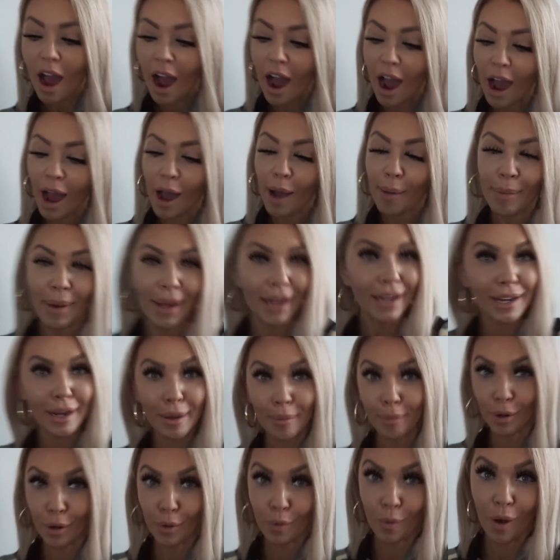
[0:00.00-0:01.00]

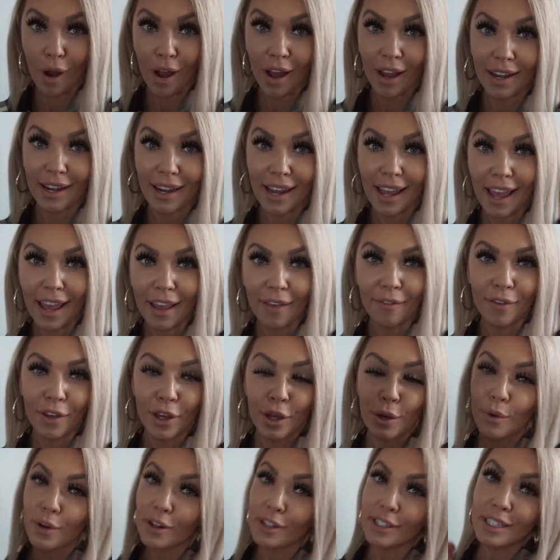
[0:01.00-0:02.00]
Number 1, if
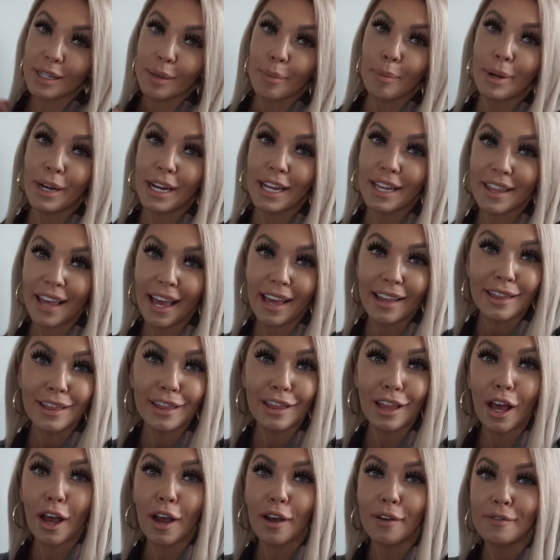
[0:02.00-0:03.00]
you are somebody that
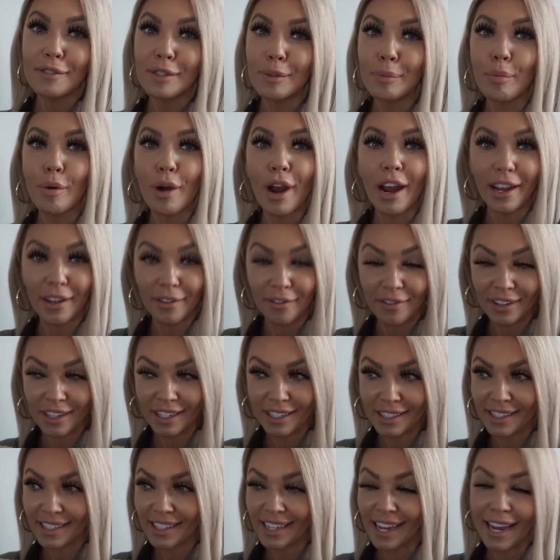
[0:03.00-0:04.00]
loves
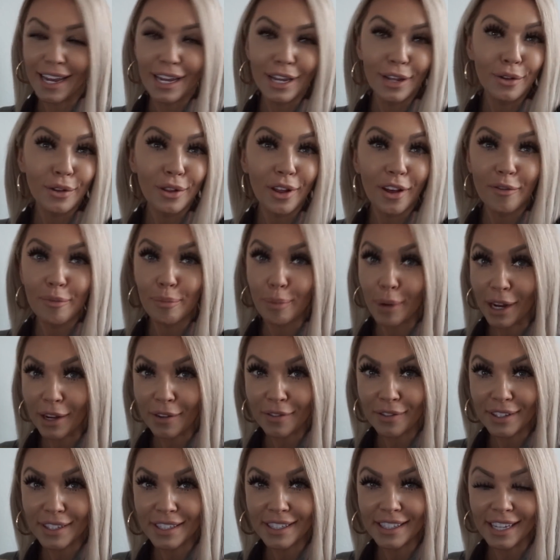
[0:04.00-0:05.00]
breakfast and you
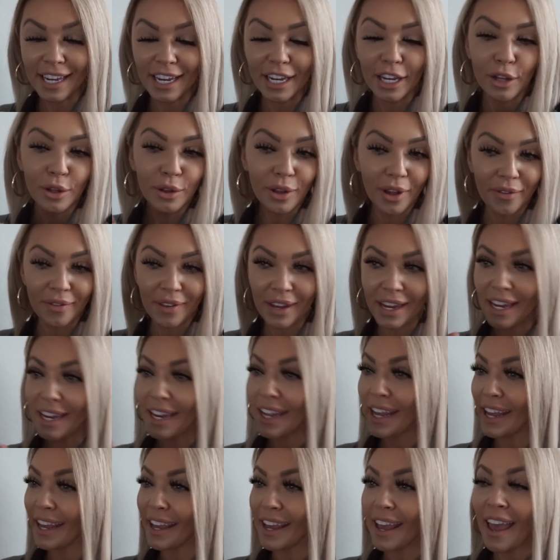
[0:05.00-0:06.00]
love
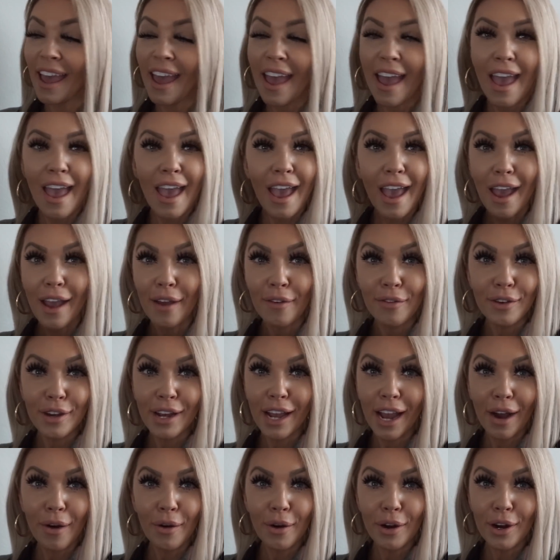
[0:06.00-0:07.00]
eating
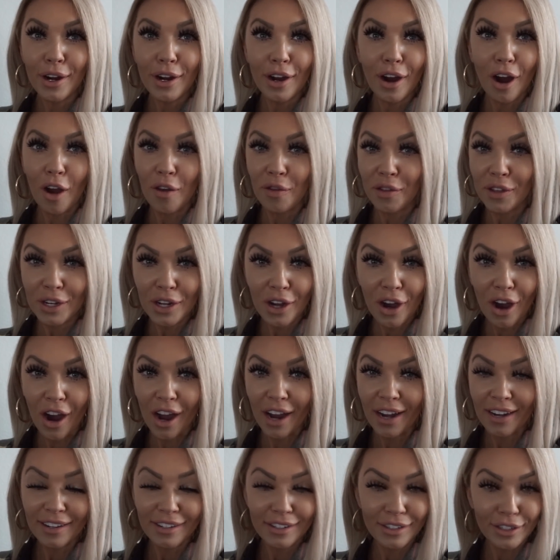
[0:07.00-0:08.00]
every hour on the
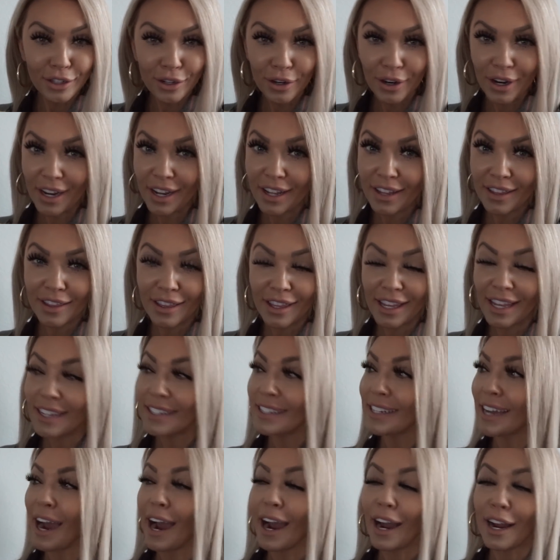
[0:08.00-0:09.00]
dot during the
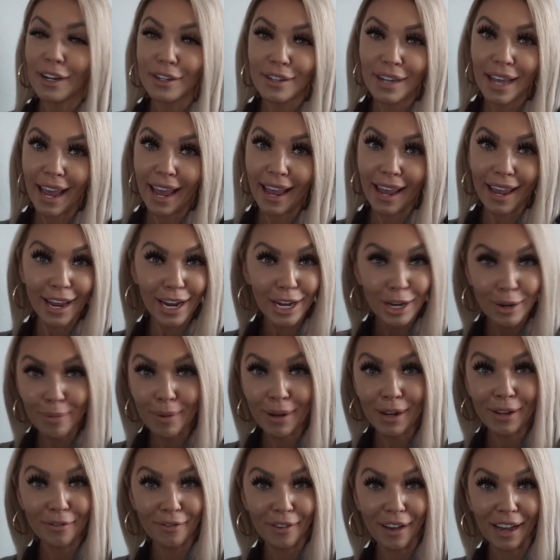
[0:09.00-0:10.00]
entire day,
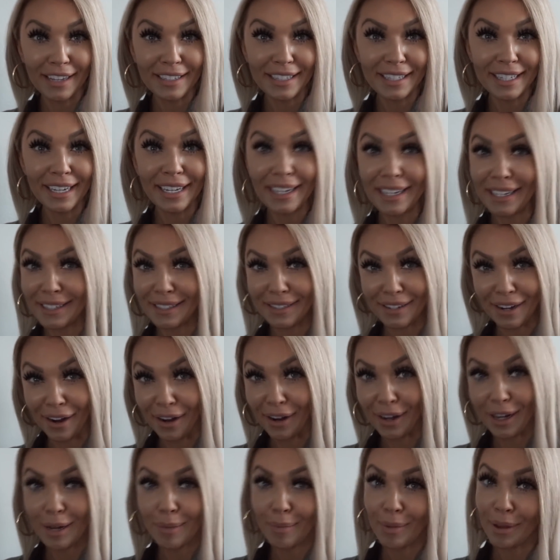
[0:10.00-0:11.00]
intermittent fasting is
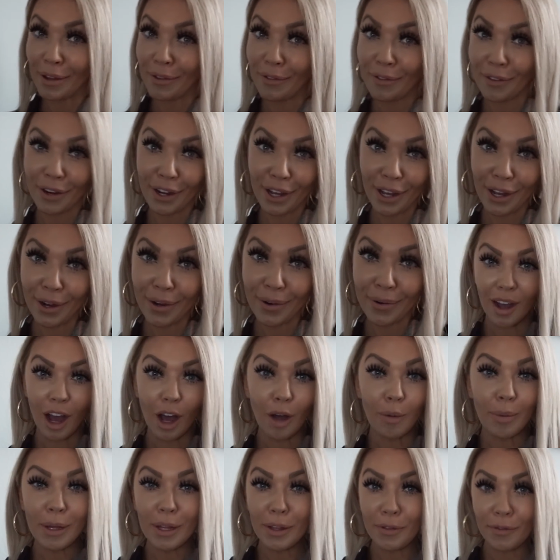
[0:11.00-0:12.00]
not gonna be for you.
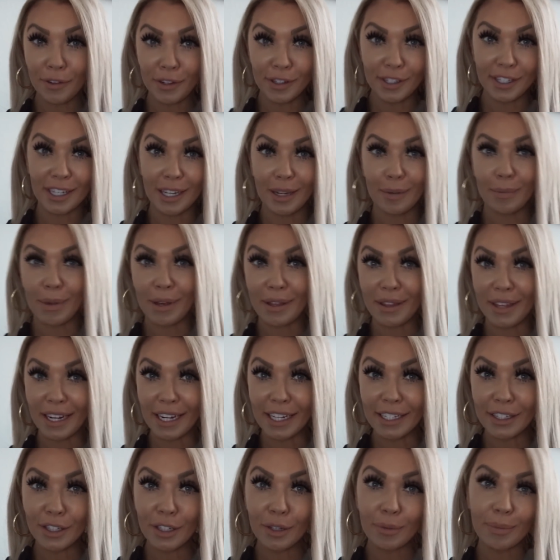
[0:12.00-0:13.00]
I'll be the first to admit that
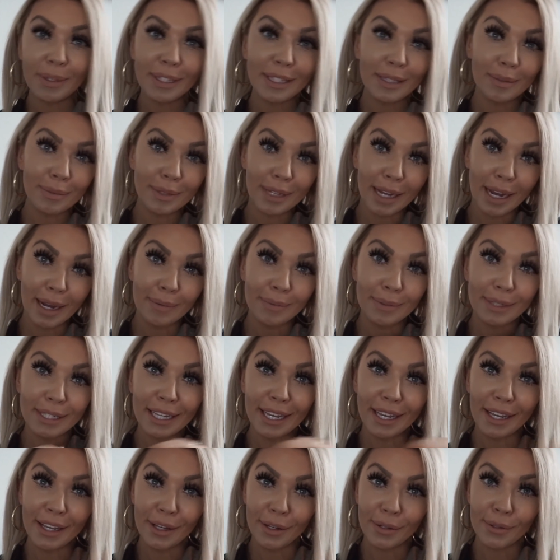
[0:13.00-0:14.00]
it took me some time to
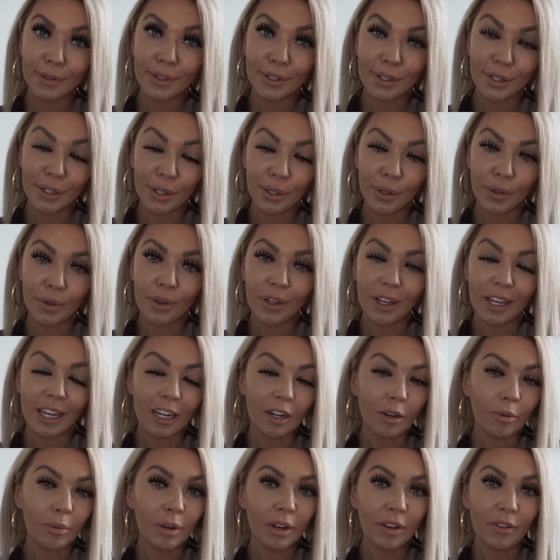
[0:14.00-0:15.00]
get used to the
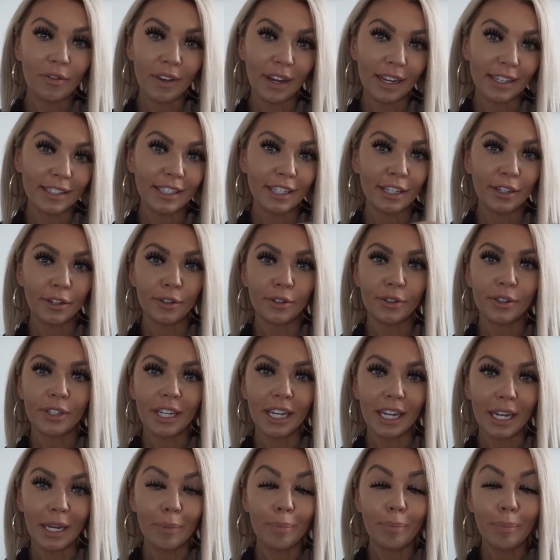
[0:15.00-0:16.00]
intermittent fasting
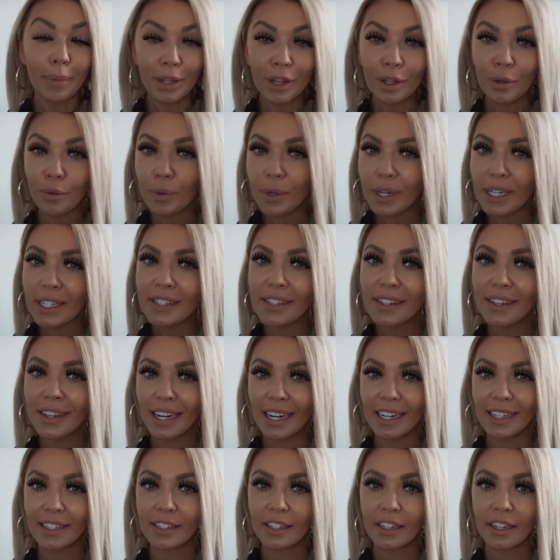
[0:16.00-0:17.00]
routine, but the reason
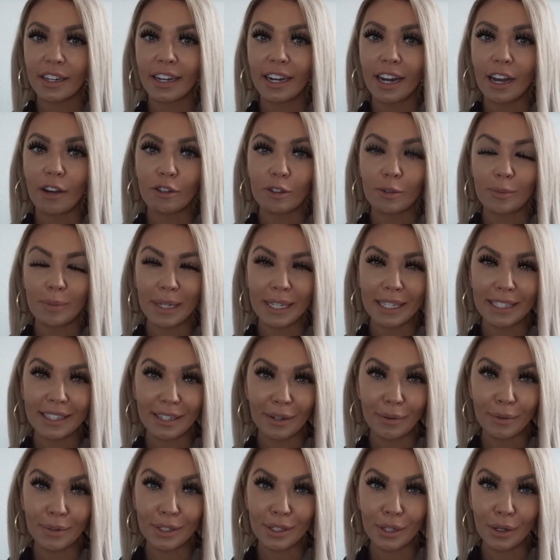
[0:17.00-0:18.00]
that I stuck it out was because
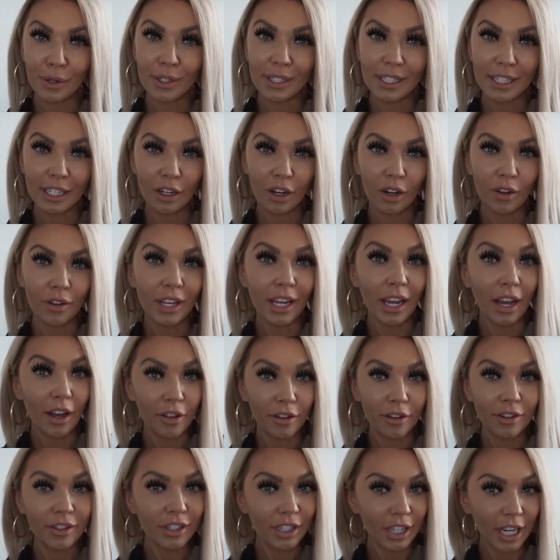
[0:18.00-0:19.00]
I was noticing all the
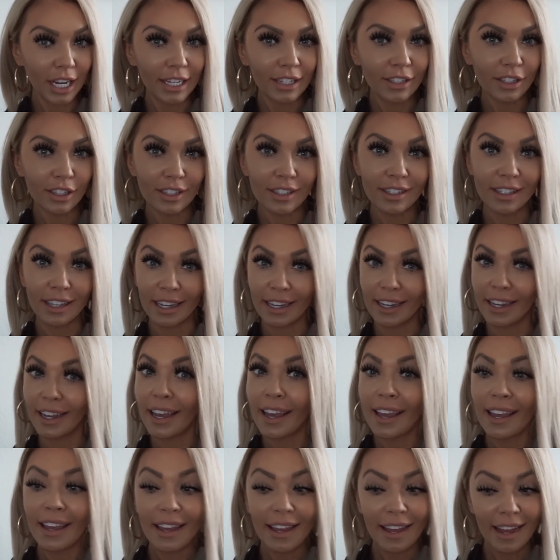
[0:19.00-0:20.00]
other changes. Like
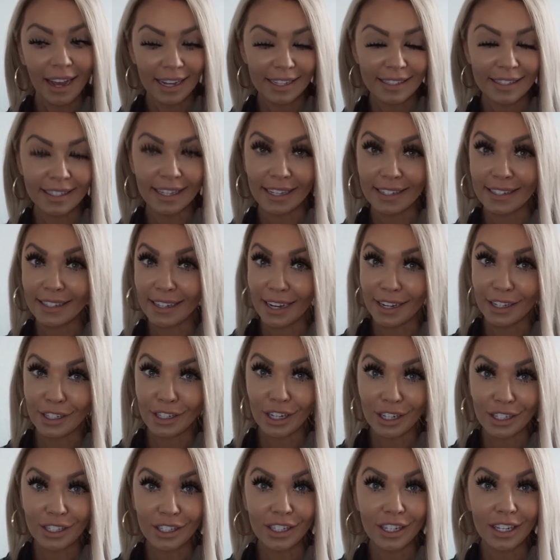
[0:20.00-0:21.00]
I said,
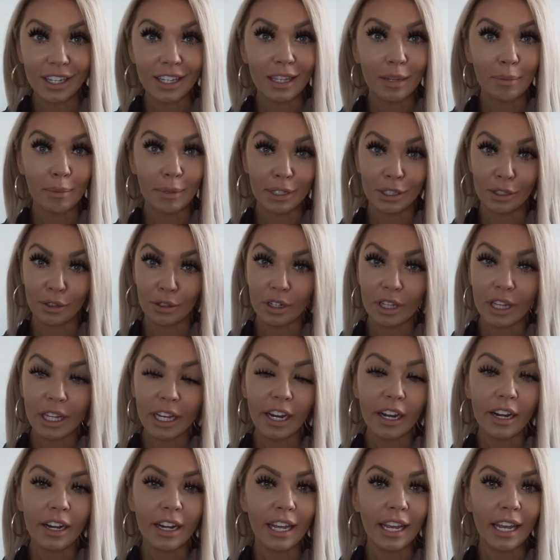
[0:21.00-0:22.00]
digestion, the mental
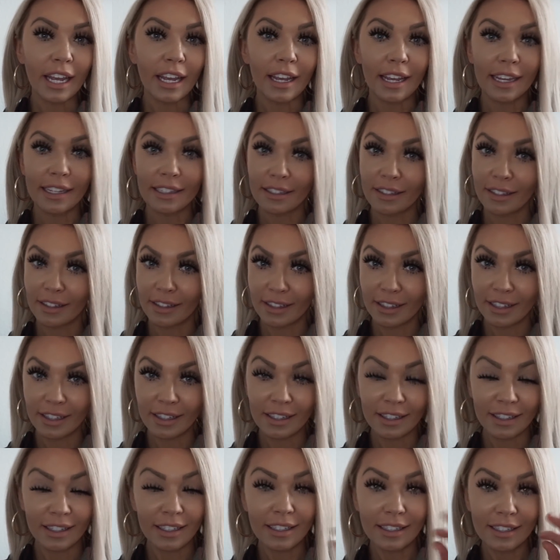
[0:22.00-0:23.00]
clarity, insulin
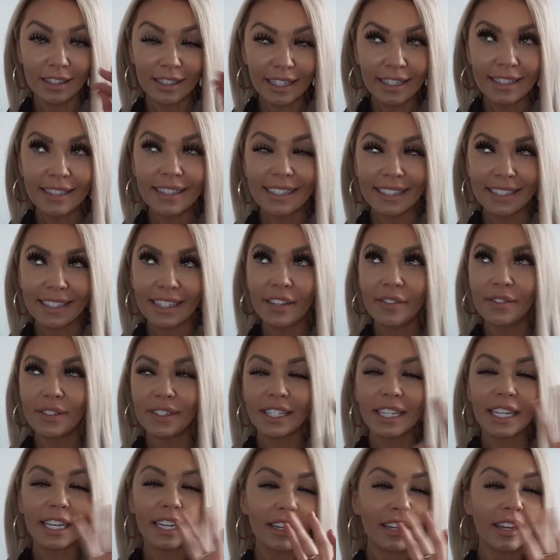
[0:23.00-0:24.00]

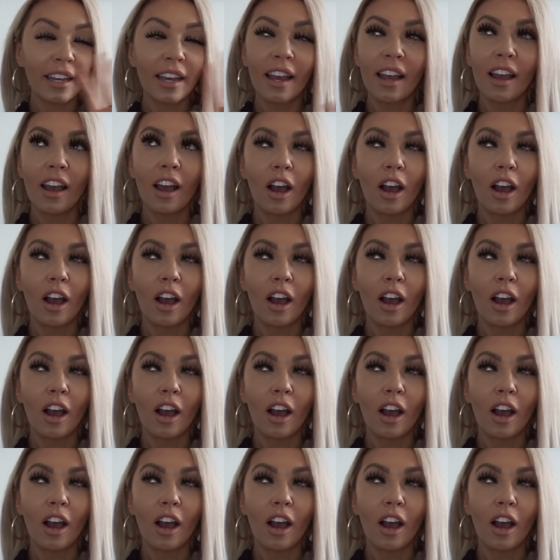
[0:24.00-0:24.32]
sensitivity.